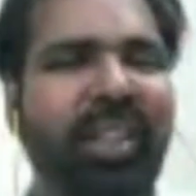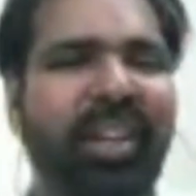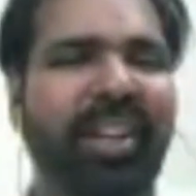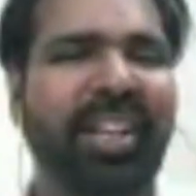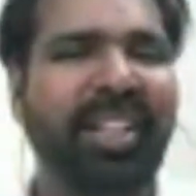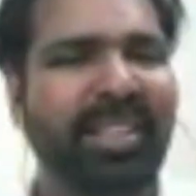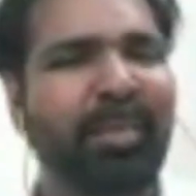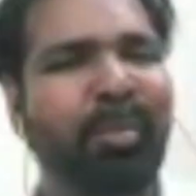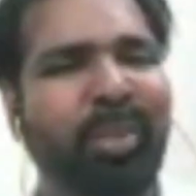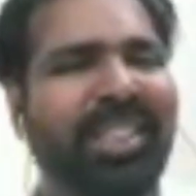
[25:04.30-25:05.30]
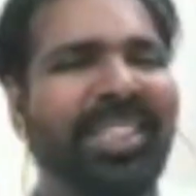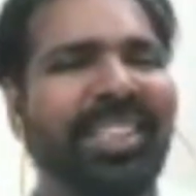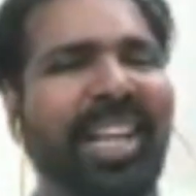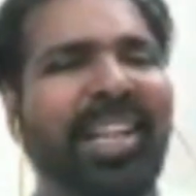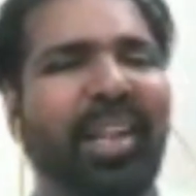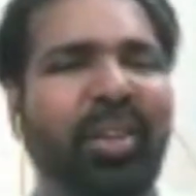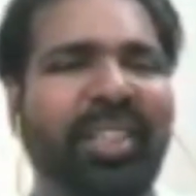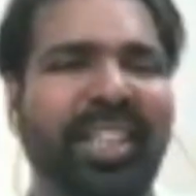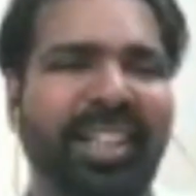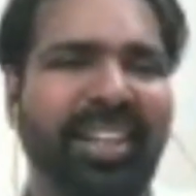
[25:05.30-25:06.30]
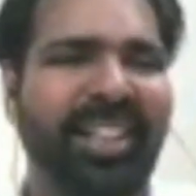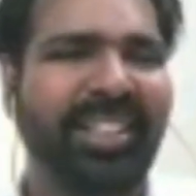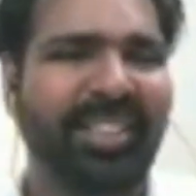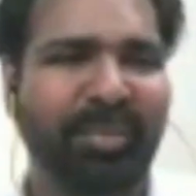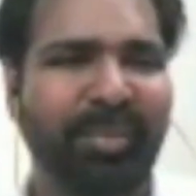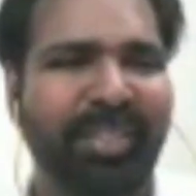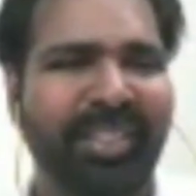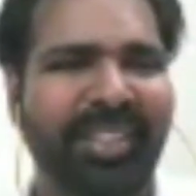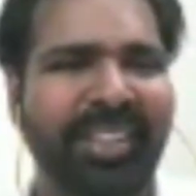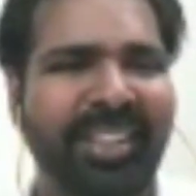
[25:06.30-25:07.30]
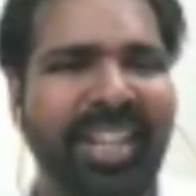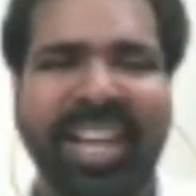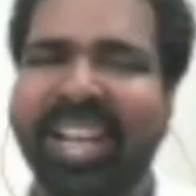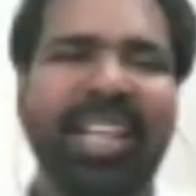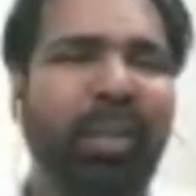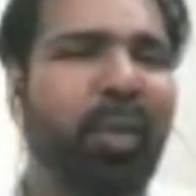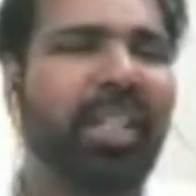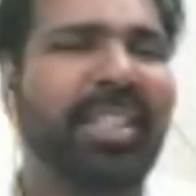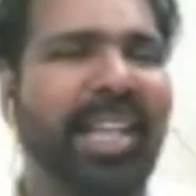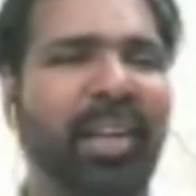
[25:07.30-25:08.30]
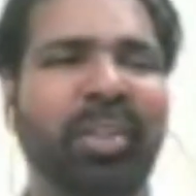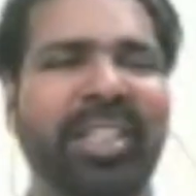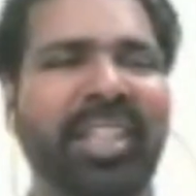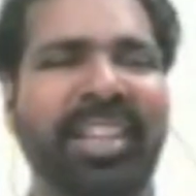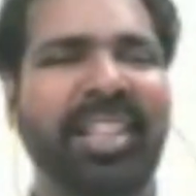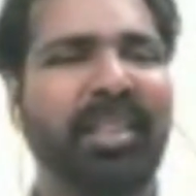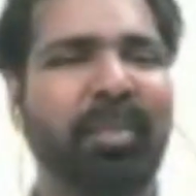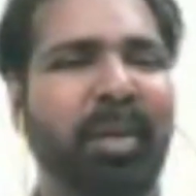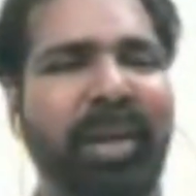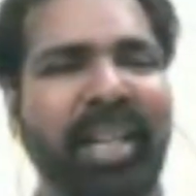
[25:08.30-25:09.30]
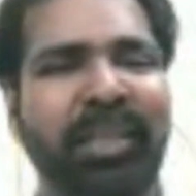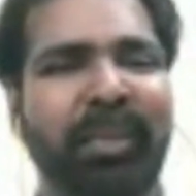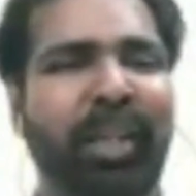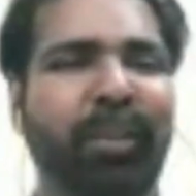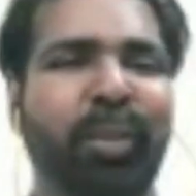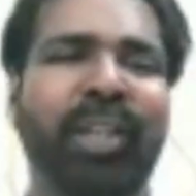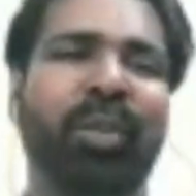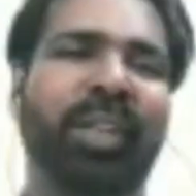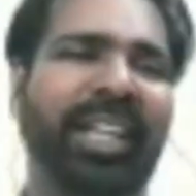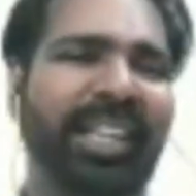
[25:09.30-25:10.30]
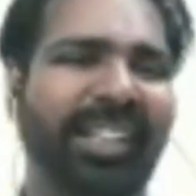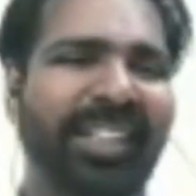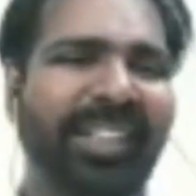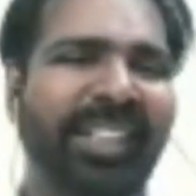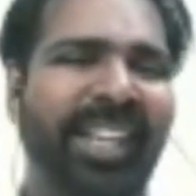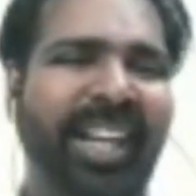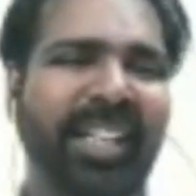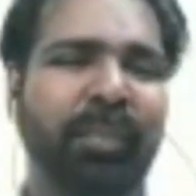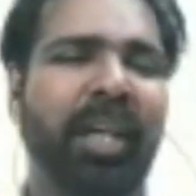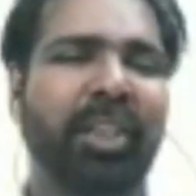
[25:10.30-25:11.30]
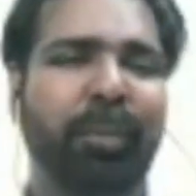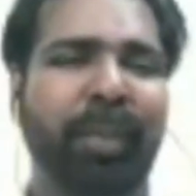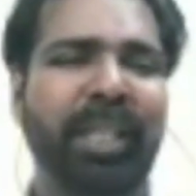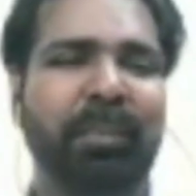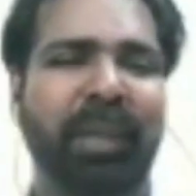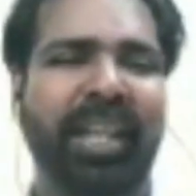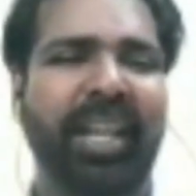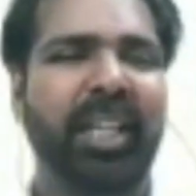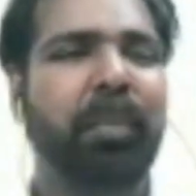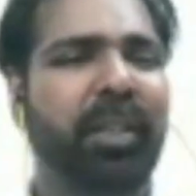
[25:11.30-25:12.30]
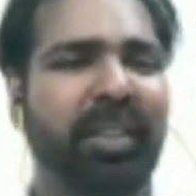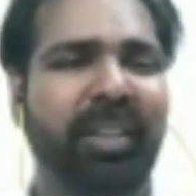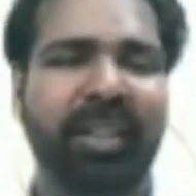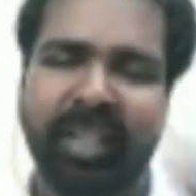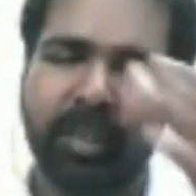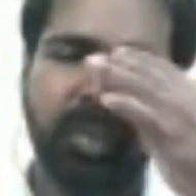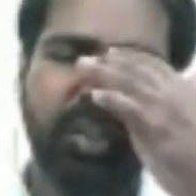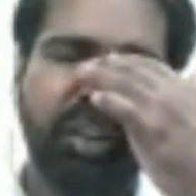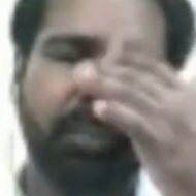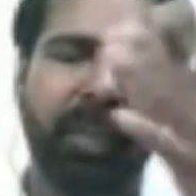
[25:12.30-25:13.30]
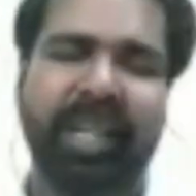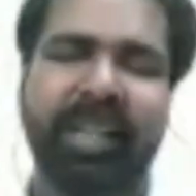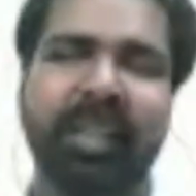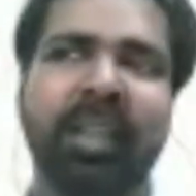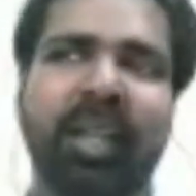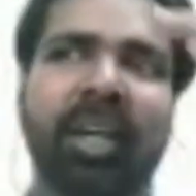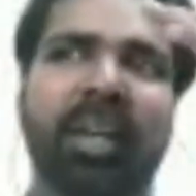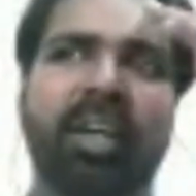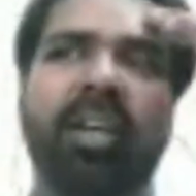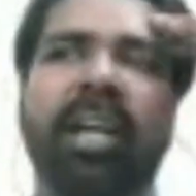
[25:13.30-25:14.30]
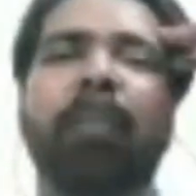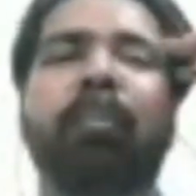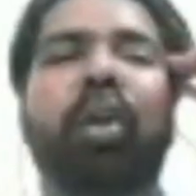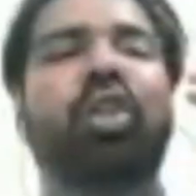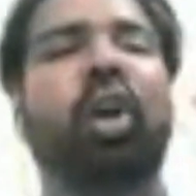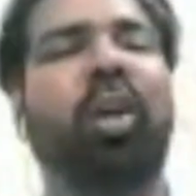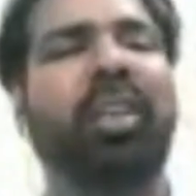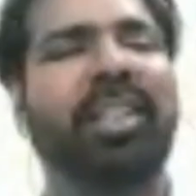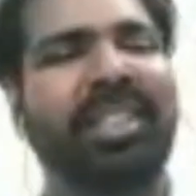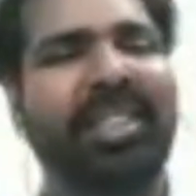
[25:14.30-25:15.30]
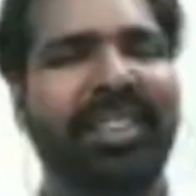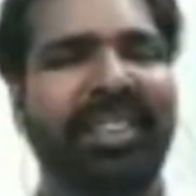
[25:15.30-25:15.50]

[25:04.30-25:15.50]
realism versus psychological realism. Again, the word psychological realism reminds me of Eugene O'Neill and his masterpiece play, express, uh, play, uh, Emperor Jones.